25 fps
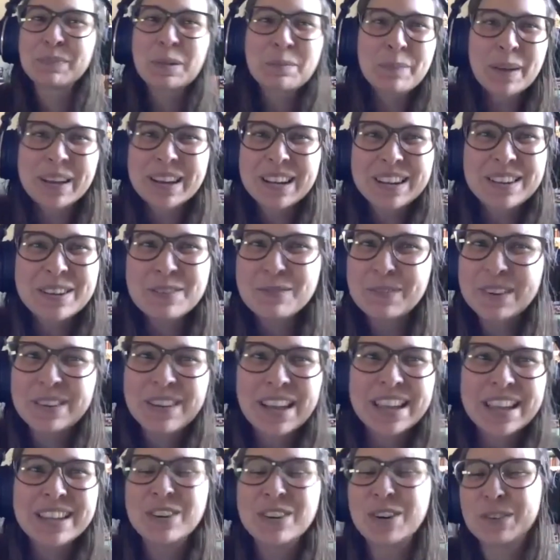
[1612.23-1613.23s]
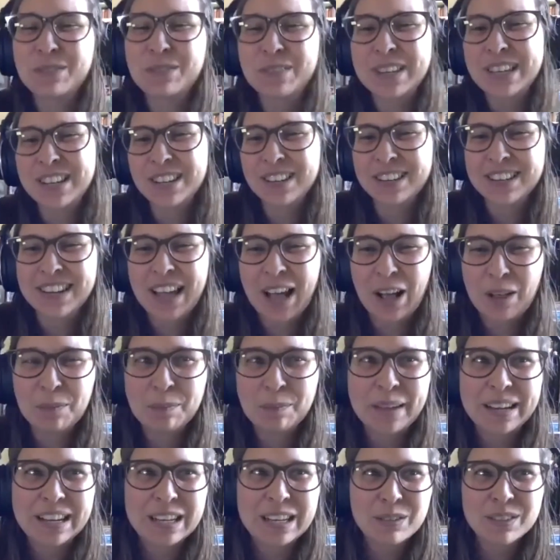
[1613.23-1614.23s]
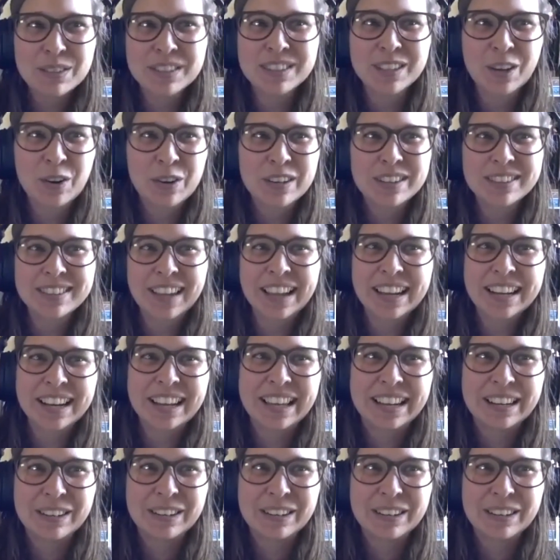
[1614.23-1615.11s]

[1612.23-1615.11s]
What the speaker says: But we couldn't help it. He was so excited.